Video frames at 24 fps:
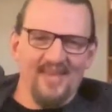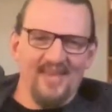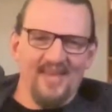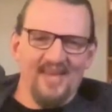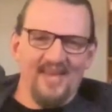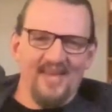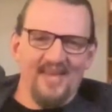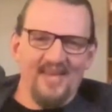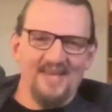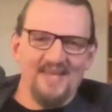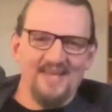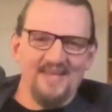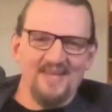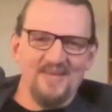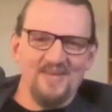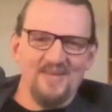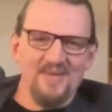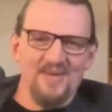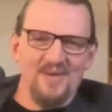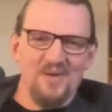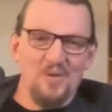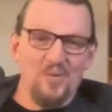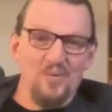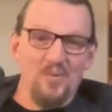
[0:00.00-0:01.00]
And
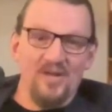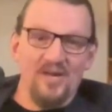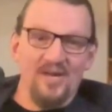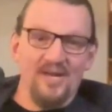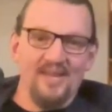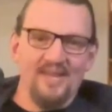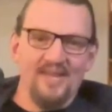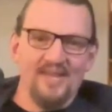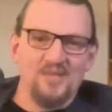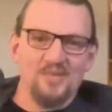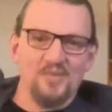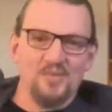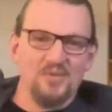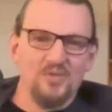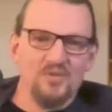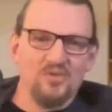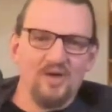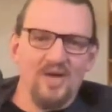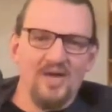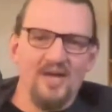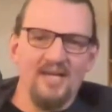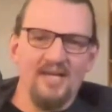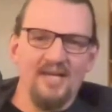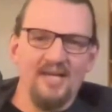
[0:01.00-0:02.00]
really, that's what
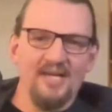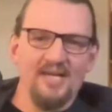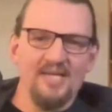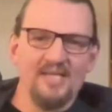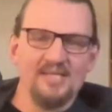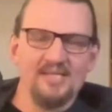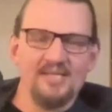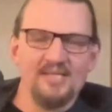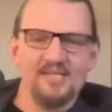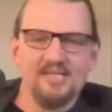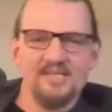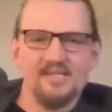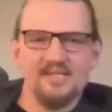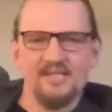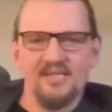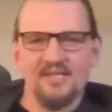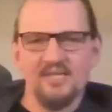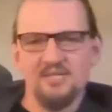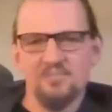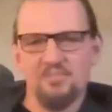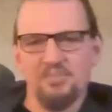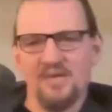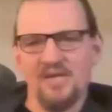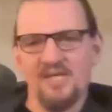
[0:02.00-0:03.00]
training is.
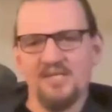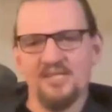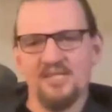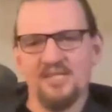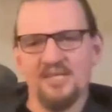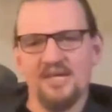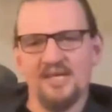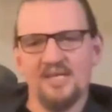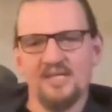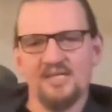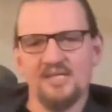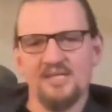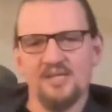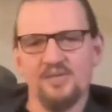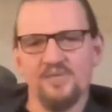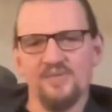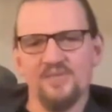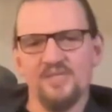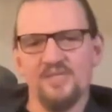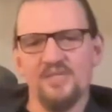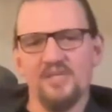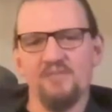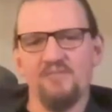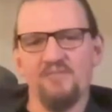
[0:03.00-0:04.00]
It's placing ourselves
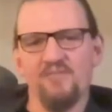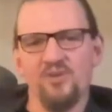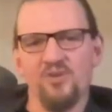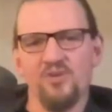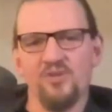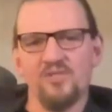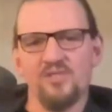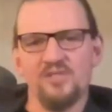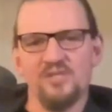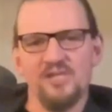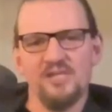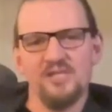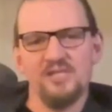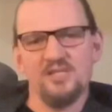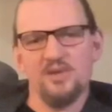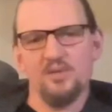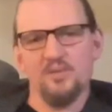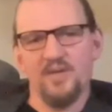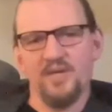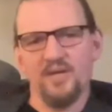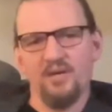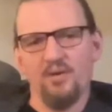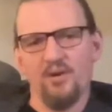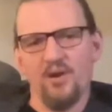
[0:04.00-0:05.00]
in adversity so
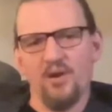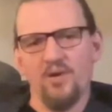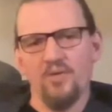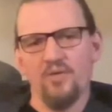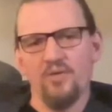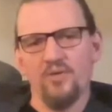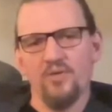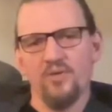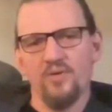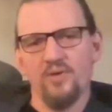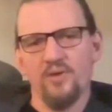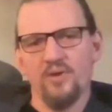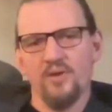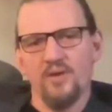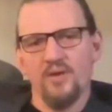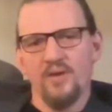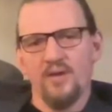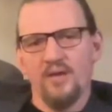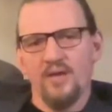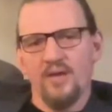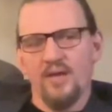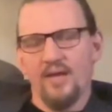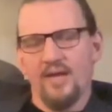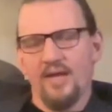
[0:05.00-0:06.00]
we grow.
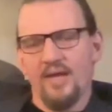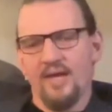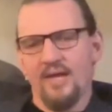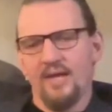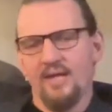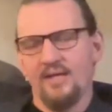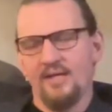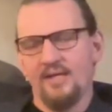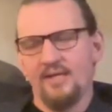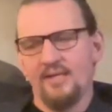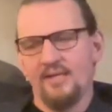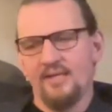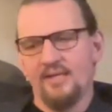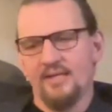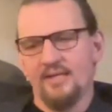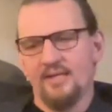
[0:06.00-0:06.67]
And